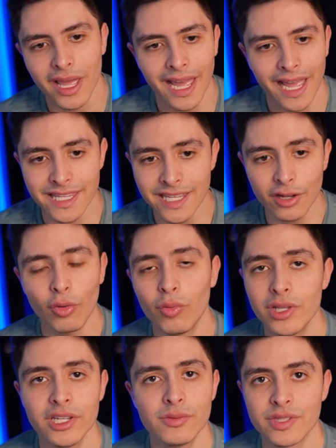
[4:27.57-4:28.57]
And Nico
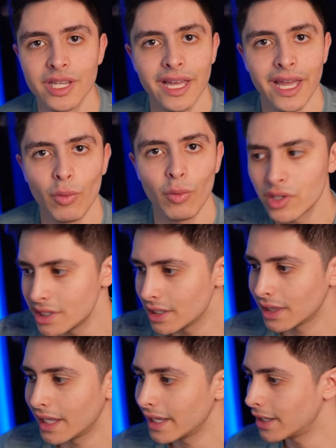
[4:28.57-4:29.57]
Williams, it wasn't
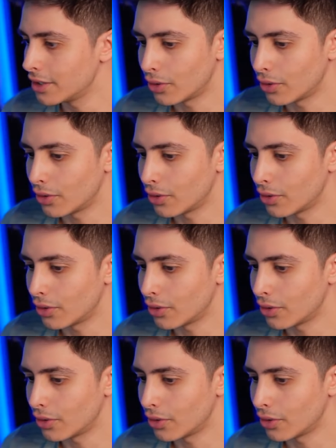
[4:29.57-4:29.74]
like,